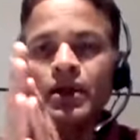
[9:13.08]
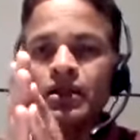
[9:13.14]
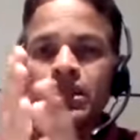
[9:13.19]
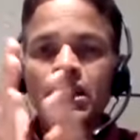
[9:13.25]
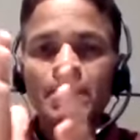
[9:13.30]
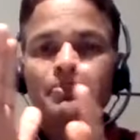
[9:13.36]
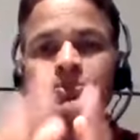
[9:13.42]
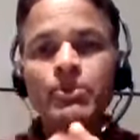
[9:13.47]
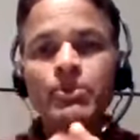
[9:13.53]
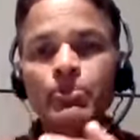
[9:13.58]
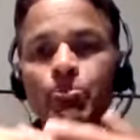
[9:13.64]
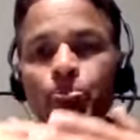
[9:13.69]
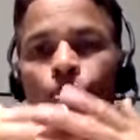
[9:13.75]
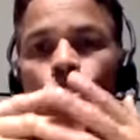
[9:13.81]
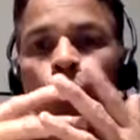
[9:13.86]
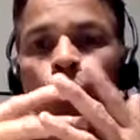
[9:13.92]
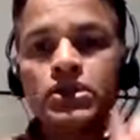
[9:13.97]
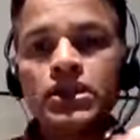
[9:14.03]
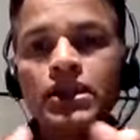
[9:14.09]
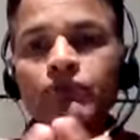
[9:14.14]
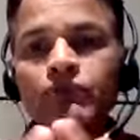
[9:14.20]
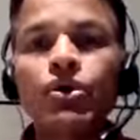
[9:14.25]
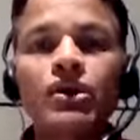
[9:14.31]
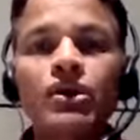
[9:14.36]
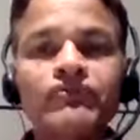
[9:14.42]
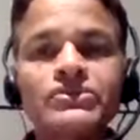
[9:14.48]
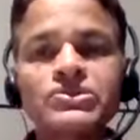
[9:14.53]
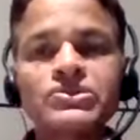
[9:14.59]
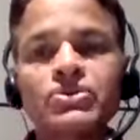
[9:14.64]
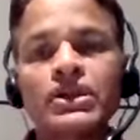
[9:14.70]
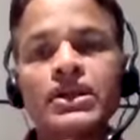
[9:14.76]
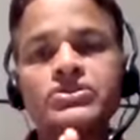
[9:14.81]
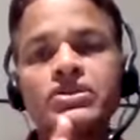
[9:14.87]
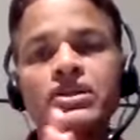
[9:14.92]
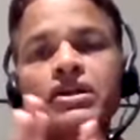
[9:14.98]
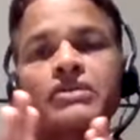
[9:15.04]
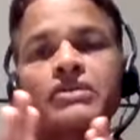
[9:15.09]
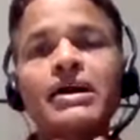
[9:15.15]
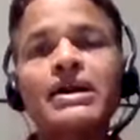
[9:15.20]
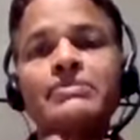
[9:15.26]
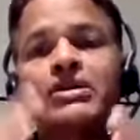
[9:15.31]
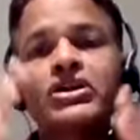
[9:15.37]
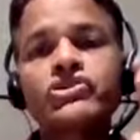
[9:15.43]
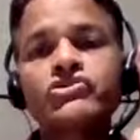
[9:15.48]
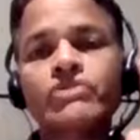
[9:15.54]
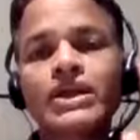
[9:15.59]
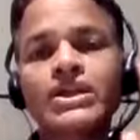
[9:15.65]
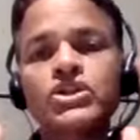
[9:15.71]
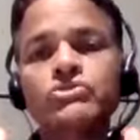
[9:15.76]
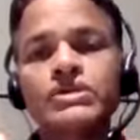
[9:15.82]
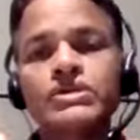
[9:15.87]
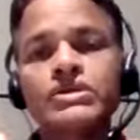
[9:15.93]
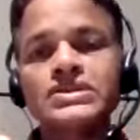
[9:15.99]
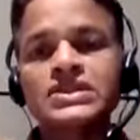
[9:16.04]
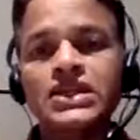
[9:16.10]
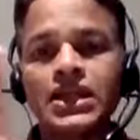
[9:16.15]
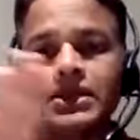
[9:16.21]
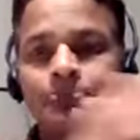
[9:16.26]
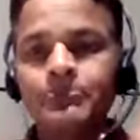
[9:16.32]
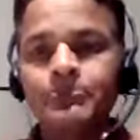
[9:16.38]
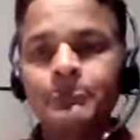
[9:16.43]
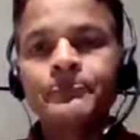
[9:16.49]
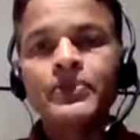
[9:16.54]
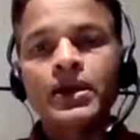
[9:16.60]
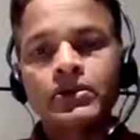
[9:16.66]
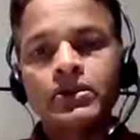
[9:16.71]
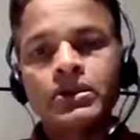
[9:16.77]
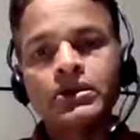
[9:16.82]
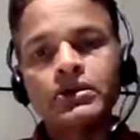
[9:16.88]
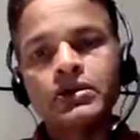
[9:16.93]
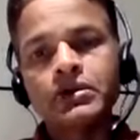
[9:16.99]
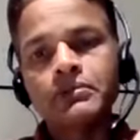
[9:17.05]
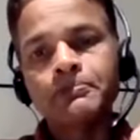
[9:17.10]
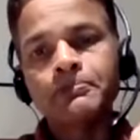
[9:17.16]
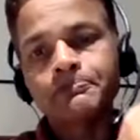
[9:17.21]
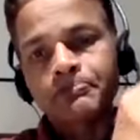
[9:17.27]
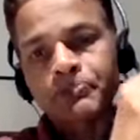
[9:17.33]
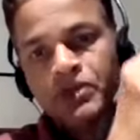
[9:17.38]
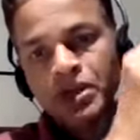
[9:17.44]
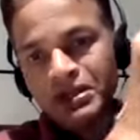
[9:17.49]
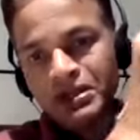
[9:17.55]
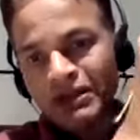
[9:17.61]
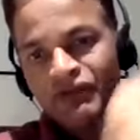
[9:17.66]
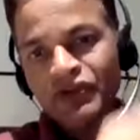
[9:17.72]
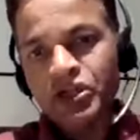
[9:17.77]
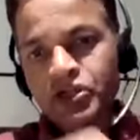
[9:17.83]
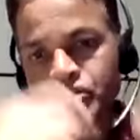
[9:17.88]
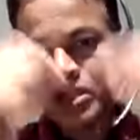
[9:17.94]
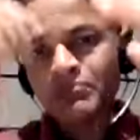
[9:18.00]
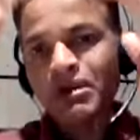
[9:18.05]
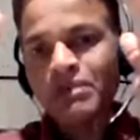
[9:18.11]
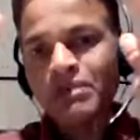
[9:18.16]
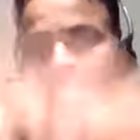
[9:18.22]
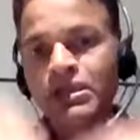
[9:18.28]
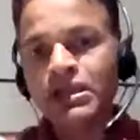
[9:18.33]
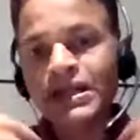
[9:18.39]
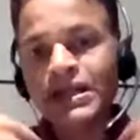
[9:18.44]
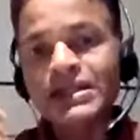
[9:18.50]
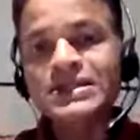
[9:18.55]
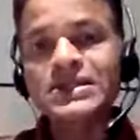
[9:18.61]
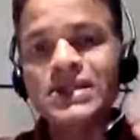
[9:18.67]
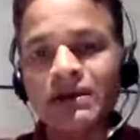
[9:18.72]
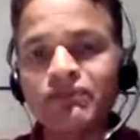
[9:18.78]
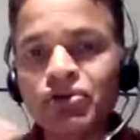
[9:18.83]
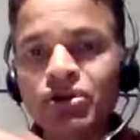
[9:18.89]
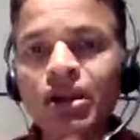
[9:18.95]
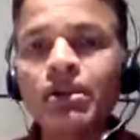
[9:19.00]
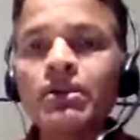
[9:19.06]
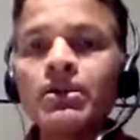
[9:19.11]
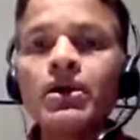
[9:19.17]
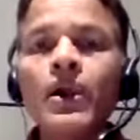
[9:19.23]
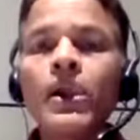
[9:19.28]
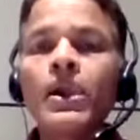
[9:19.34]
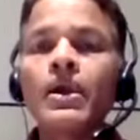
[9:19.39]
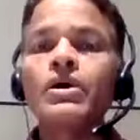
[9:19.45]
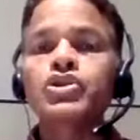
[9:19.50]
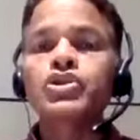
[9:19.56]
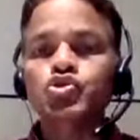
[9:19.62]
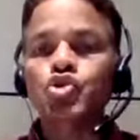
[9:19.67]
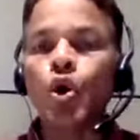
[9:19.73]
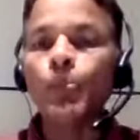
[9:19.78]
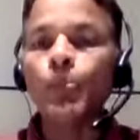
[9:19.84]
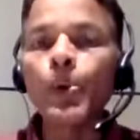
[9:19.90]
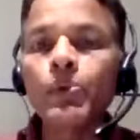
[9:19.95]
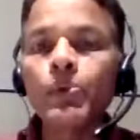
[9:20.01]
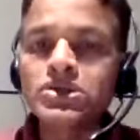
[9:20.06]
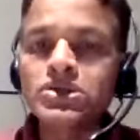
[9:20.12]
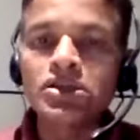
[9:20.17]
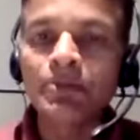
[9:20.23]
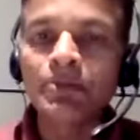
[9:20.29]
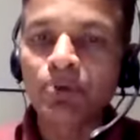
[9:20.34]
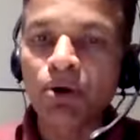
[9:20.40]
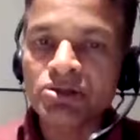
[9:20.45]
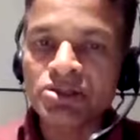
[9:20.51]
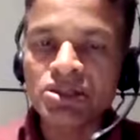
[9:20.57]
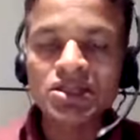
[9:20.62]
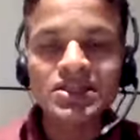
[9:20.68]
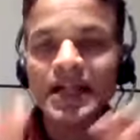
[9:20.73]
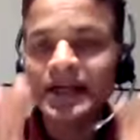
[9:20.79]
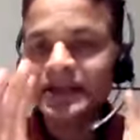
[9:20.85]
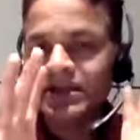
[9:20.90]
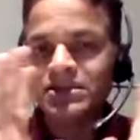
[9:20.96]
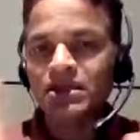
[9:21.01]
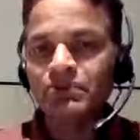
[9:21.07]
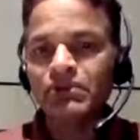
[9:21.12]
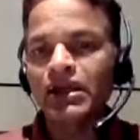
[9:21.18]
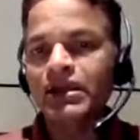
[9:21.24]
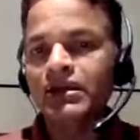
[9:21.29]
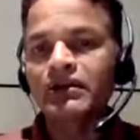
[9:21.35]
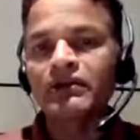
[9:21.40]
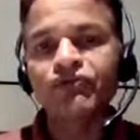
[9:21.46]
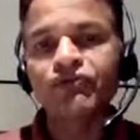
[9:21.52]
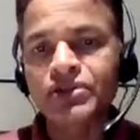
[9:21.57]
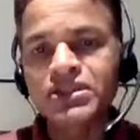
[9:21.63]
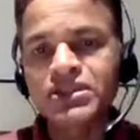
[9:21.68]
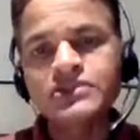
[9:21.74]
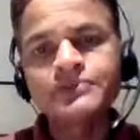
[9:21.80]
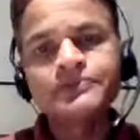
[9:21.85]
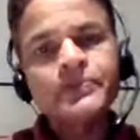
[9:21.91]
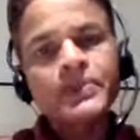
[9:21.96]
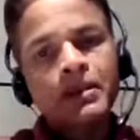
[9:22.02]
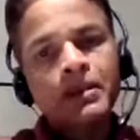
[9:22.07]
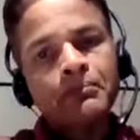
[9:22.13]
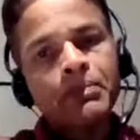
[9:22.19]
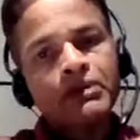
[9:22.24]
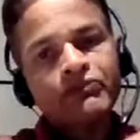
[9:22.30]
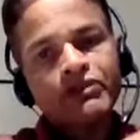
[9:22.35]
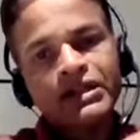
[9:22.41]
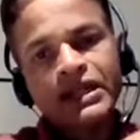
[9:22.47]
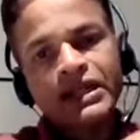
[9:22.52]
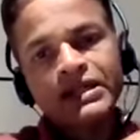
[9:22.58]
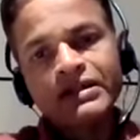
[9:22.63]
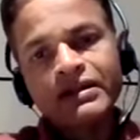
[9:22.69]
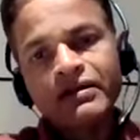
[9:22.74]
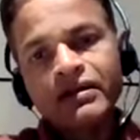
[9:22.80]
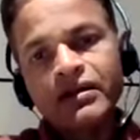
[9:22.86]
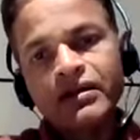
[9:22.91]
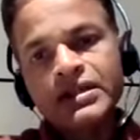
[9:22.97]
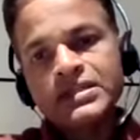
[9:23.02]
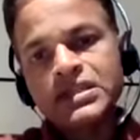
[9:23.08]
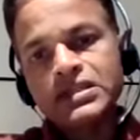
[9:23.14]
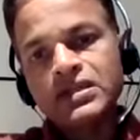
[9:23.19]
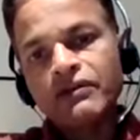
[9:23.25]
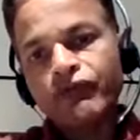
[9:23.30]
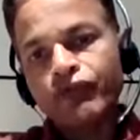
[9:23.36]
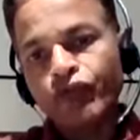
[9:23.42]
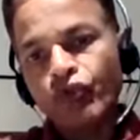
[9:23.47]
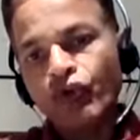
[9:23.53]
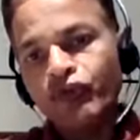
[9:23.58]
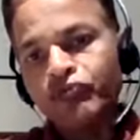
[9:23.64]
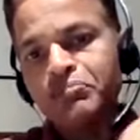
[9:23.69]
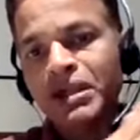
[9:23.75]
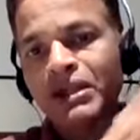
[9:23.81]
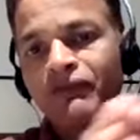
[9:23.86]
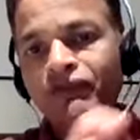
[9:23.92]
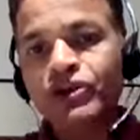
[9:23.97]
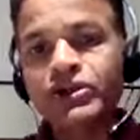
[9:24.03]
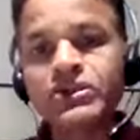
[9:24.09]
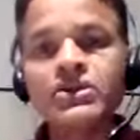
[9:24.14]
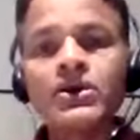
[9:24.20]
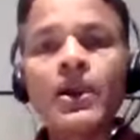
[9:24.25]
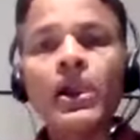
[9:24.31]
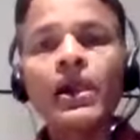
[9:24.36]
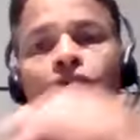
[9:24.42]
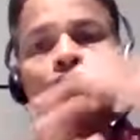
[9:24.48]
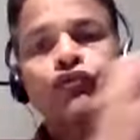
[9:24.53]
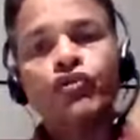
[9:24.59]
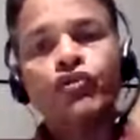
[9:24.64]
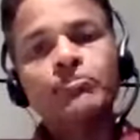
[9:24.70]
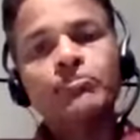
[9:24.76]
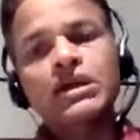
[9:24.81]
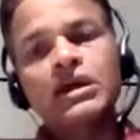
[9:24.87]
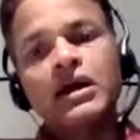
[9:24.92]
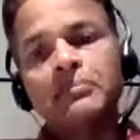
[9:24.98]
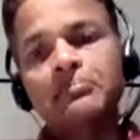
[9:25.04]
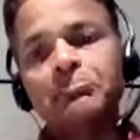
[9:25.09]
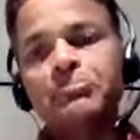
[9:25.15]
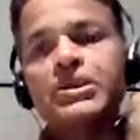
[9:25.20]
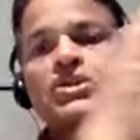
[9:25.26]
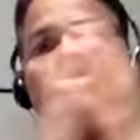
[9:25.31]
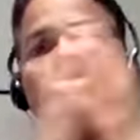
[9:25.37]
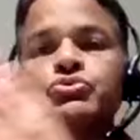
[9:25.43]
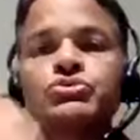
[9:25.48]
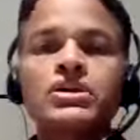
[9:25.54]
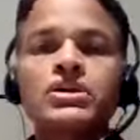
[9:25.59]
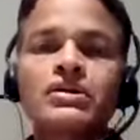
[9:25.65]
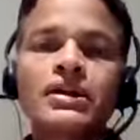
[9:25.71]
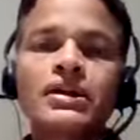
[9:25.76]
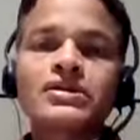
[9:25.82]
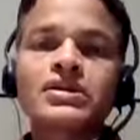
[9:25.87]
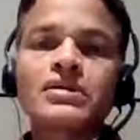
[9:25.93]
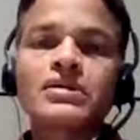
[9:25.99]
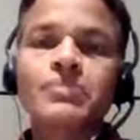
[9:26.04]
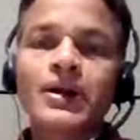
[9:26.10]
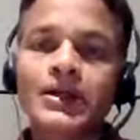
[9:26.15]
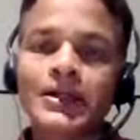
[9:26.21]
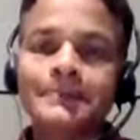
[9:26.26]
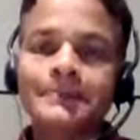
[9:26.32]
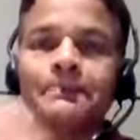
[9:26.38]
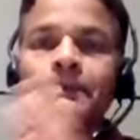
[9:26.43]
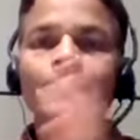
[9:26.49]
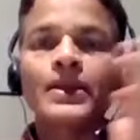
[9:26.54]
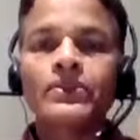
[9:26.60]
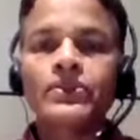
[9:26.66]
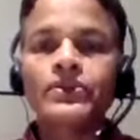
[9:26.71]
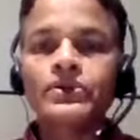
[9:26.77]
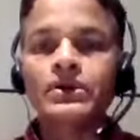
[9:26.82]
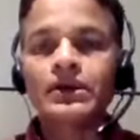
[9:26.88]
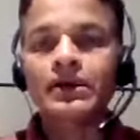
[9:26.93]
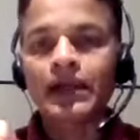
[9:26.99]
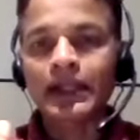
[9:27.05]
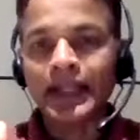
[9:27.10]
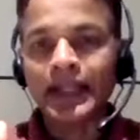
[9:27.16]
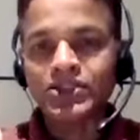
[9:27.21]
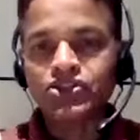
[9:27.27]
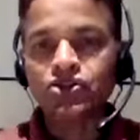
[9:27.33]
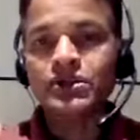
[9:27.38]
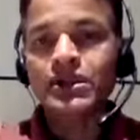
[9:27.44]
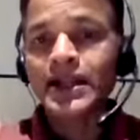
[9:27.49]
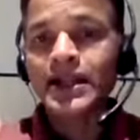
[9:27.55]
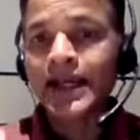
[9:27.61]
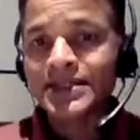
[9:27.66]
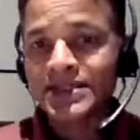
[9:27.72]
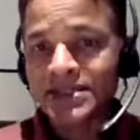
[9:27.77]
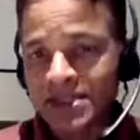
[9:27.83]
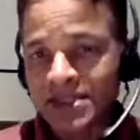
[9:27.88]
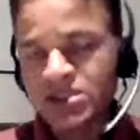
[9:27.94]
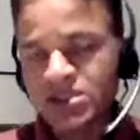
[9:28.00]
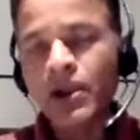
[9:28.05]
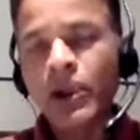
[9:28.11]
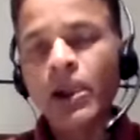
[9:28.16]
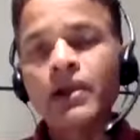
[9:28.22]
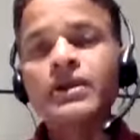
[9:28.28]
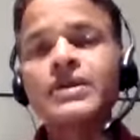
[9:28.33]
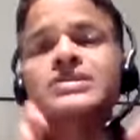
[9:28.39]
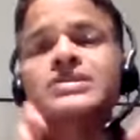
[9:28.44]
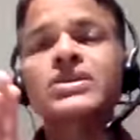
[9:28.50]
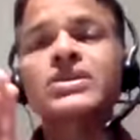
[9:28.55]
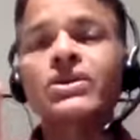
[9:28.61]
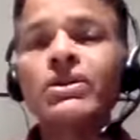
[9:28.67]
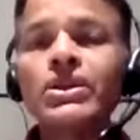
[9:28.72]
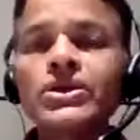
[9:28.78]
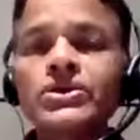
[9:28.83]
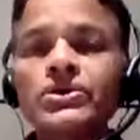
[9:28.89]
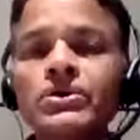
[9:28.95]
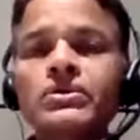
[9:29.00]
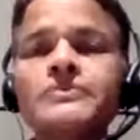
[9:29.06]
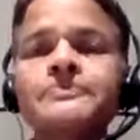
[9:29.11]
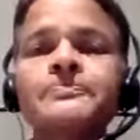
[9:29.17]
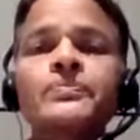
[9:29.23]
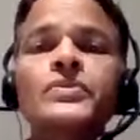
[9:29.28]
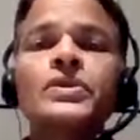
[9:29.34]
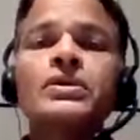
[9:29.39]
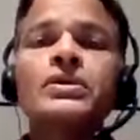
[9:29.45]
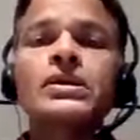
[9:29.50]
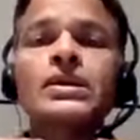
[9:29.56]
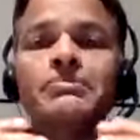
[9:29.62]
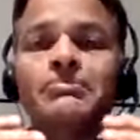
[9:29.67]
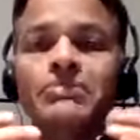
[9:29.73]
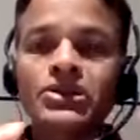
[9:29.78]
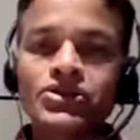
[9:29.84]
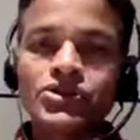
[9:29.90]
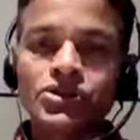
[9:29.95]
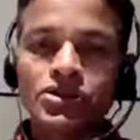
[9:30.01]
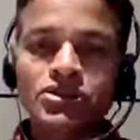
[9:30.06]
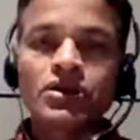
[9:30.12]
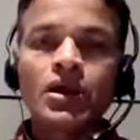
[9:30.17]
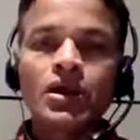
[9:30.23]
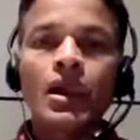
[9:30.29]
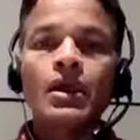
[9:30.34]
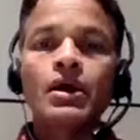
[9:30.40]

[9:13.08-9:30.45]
There may be more than wall of insulation. It might be trying to escape the definition by bringing several stopovers in the process. That doesn't make a difference, but one can clearly see a flow of benefit from the company to the related party. The connection, the nexus is clear, immediate.